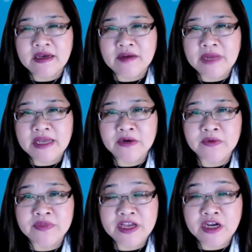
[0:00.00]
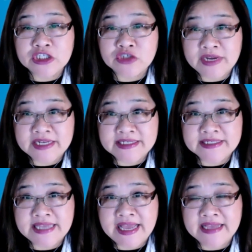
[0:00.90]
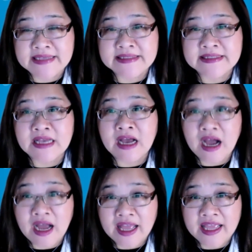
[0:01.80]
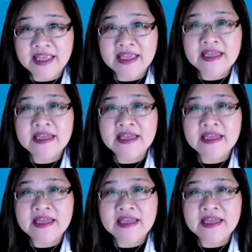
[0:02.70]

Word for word: um, I don't think our trend is as high